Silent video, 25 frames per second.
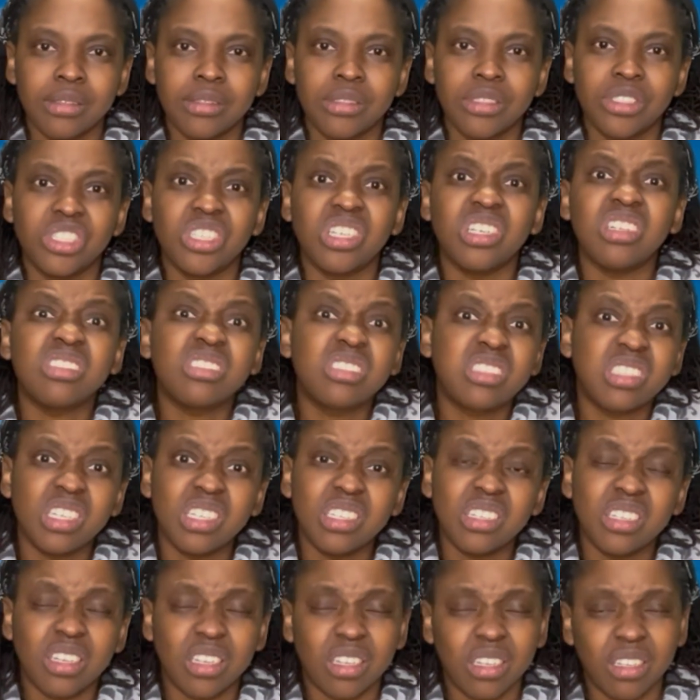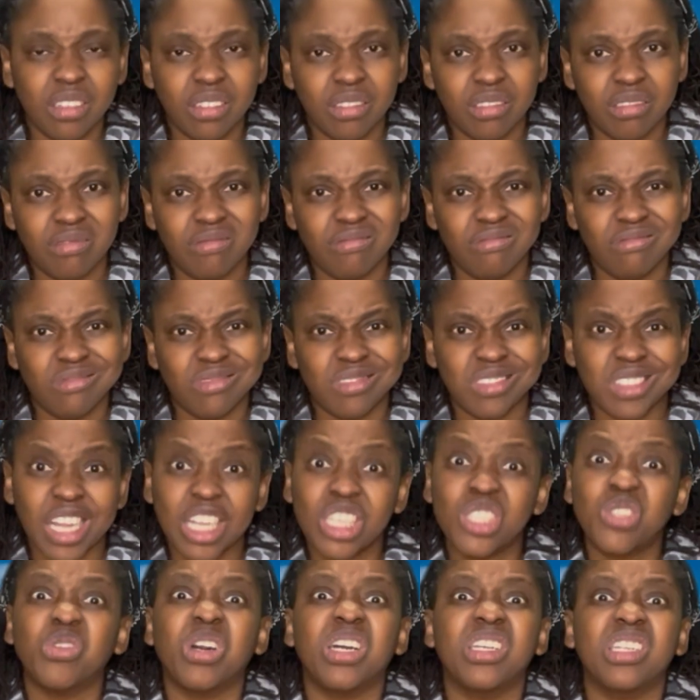Children,
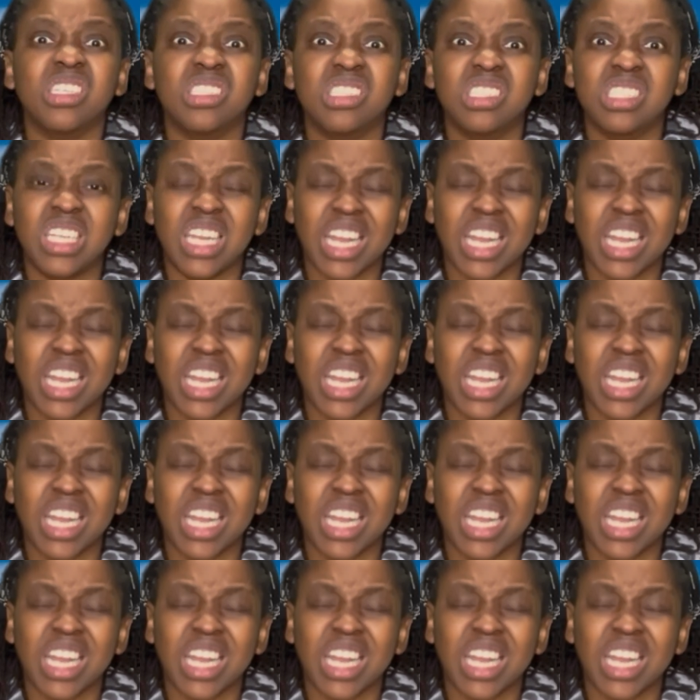that's what it's